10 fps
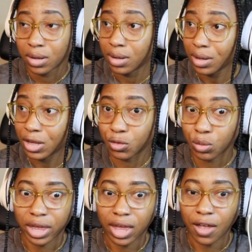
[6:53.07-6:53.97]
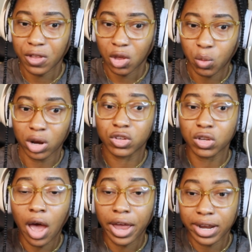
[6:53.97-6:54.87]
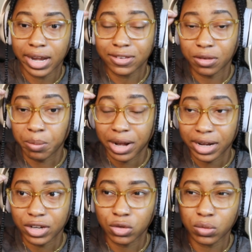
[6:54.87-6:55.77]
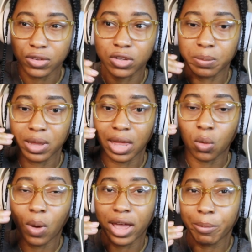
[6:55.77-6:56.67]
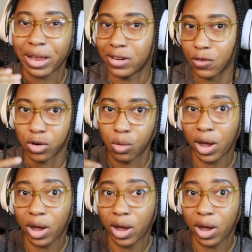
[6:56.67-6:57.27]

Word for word: Because, like, I feel like we are taught and it's embedded into us to be like, why am I different?